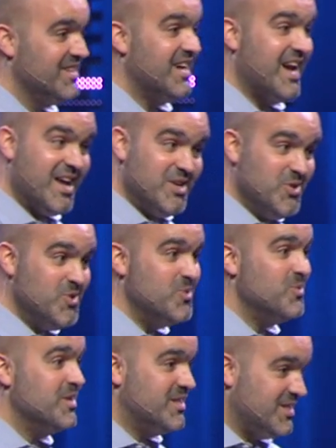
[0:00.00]
and I
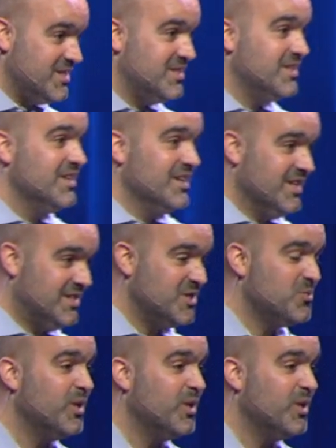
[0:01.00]
knew this is